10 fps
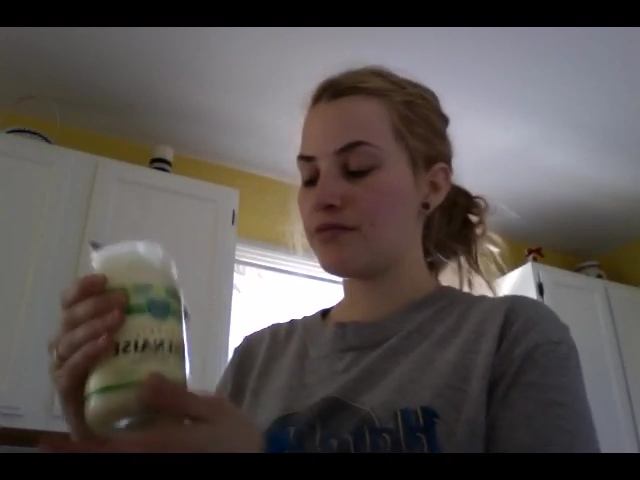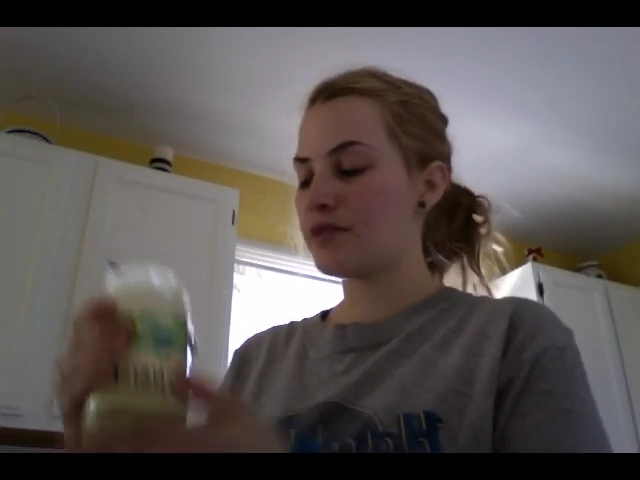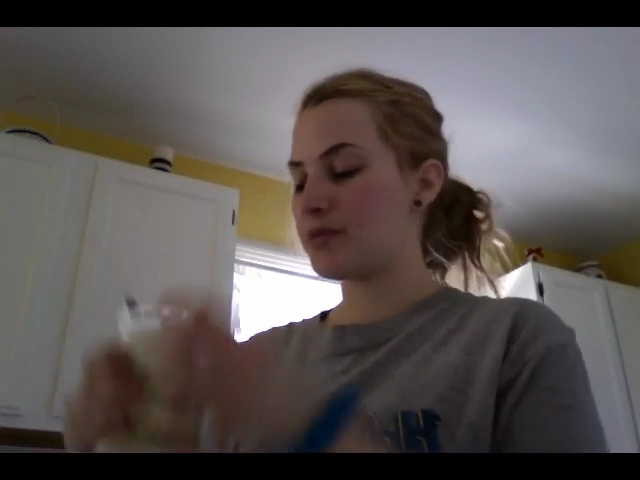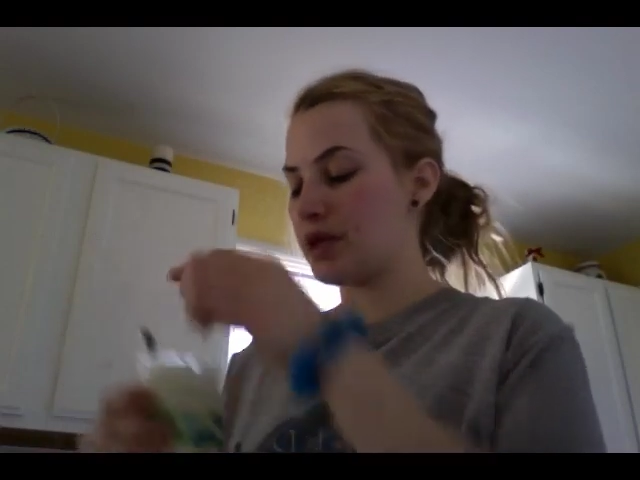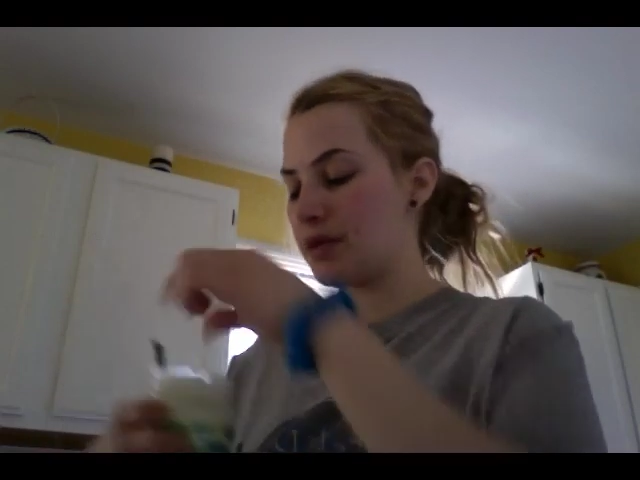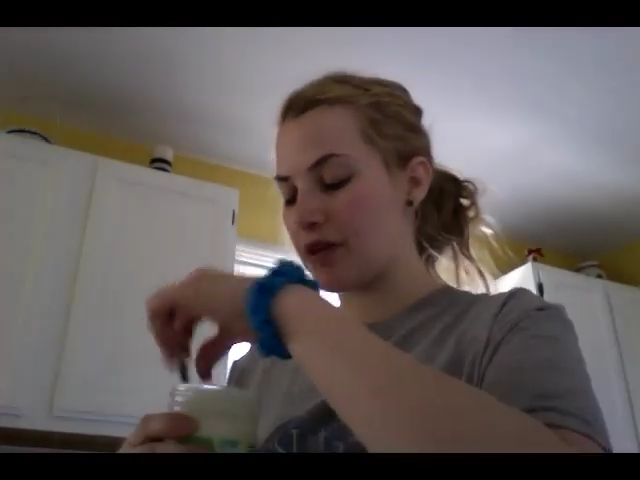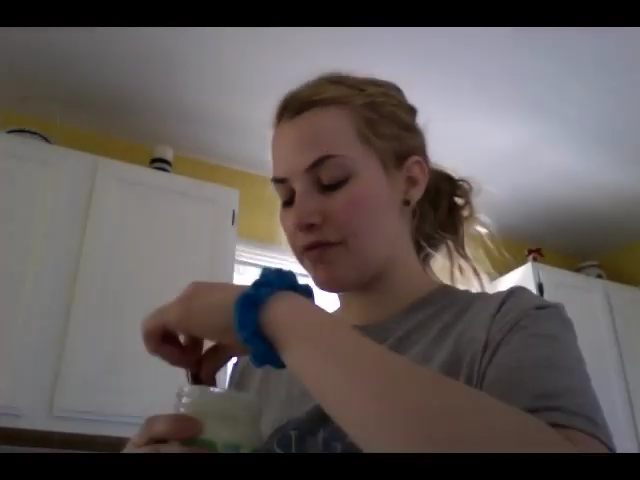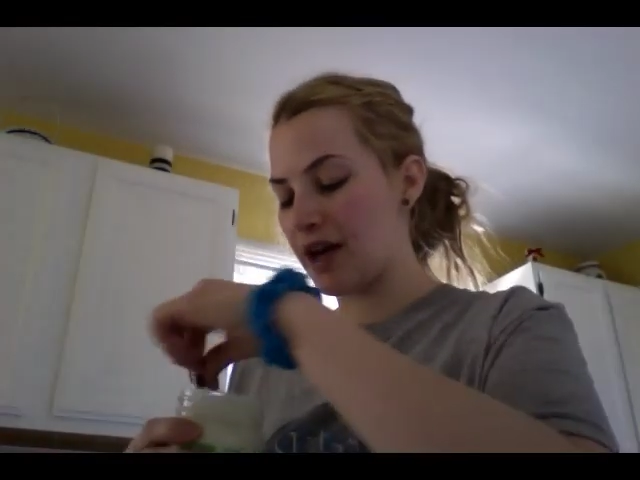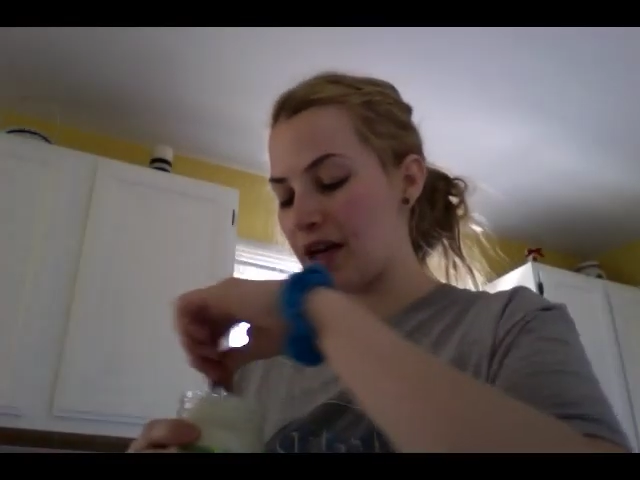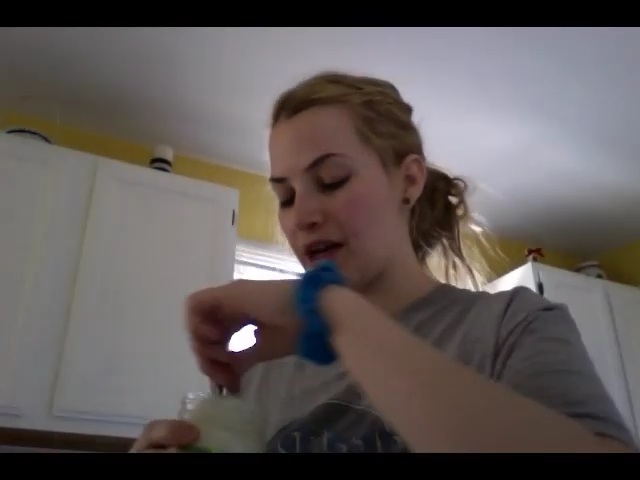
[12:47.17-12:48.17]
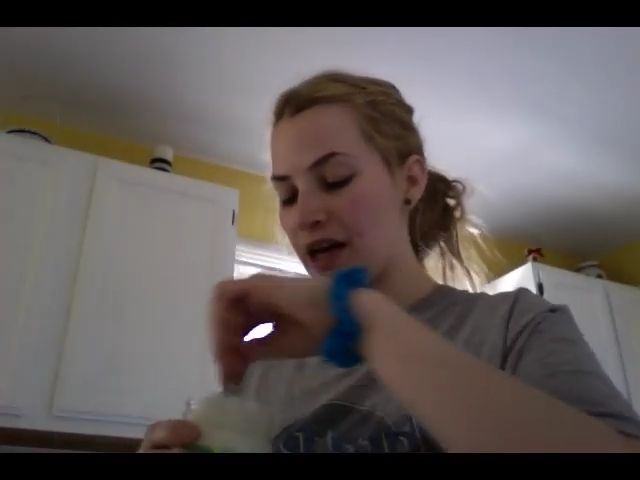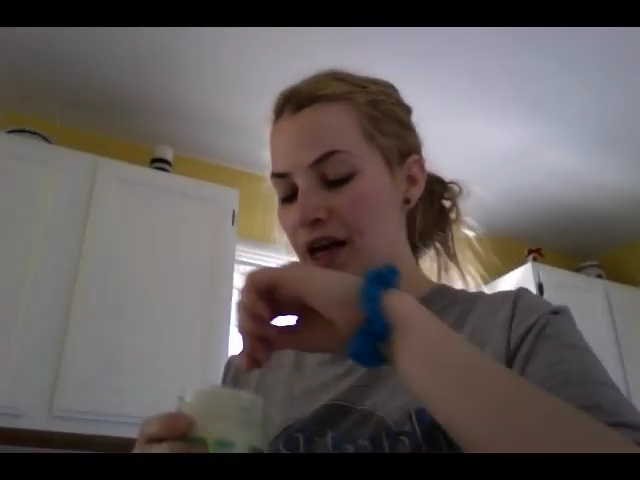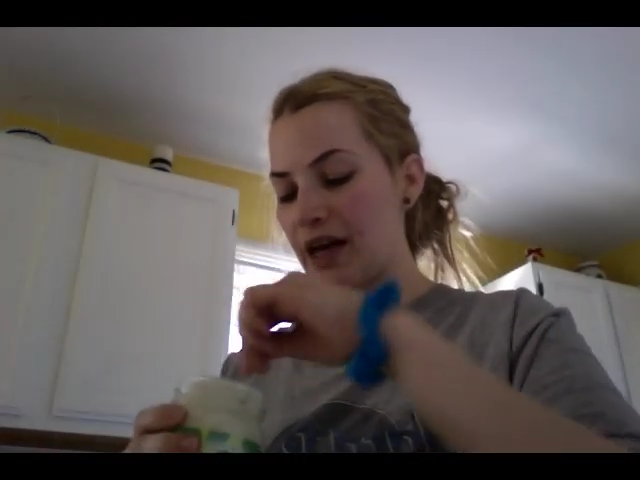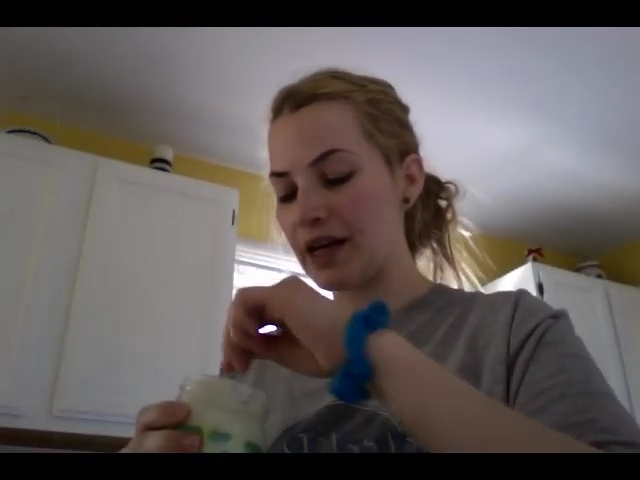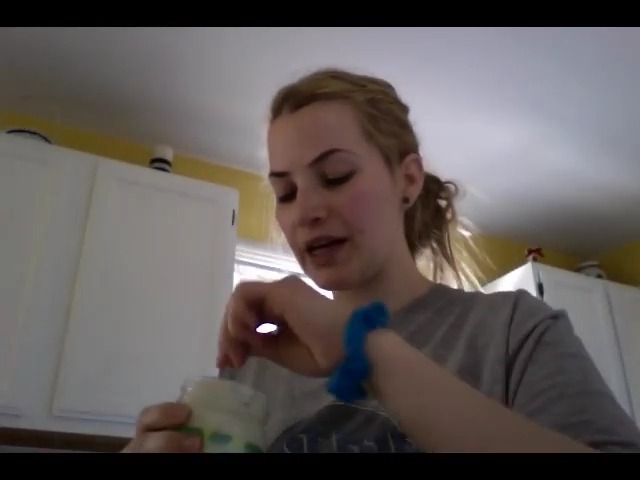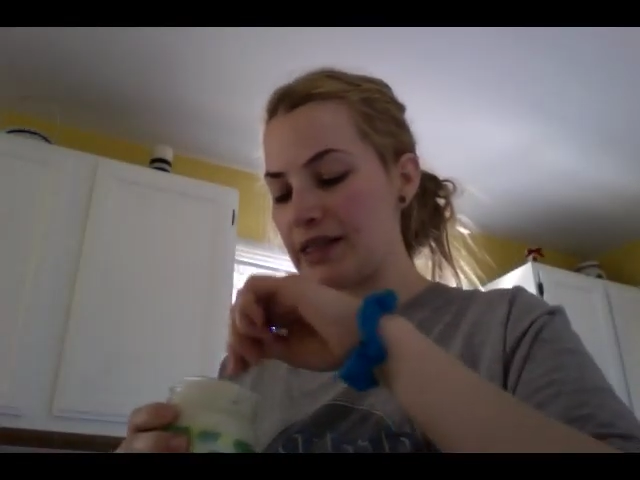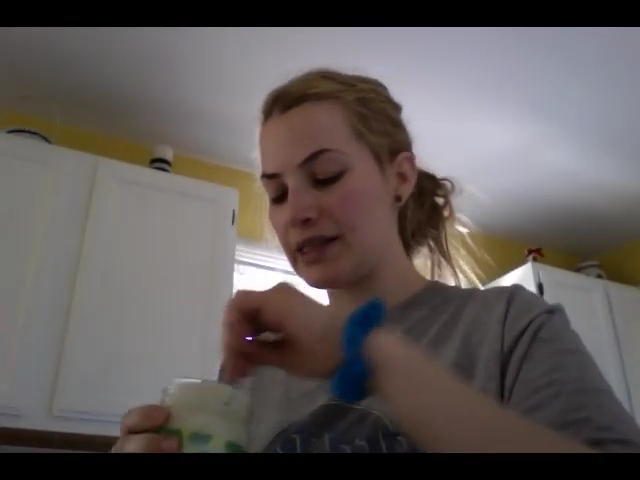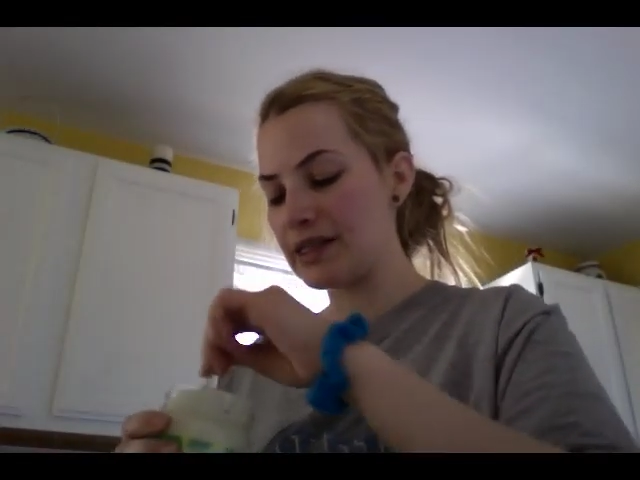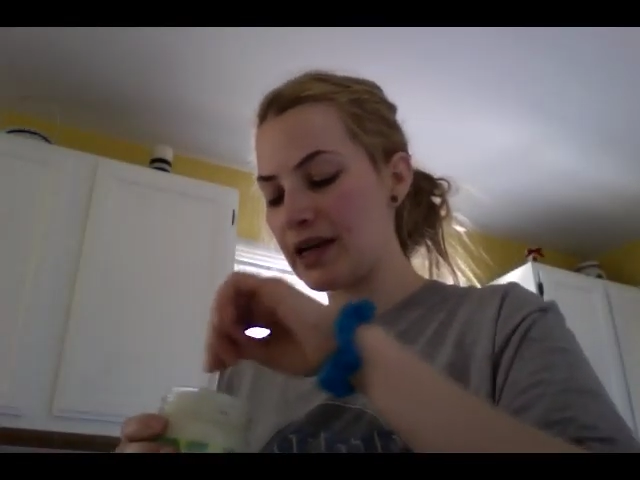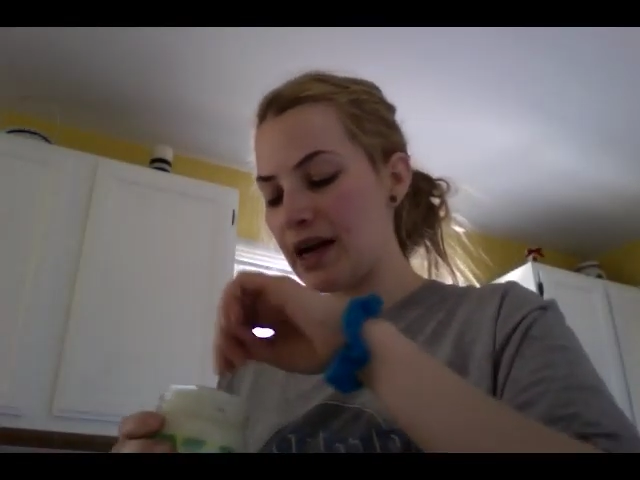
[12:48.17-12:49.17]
I'm getting my fat. And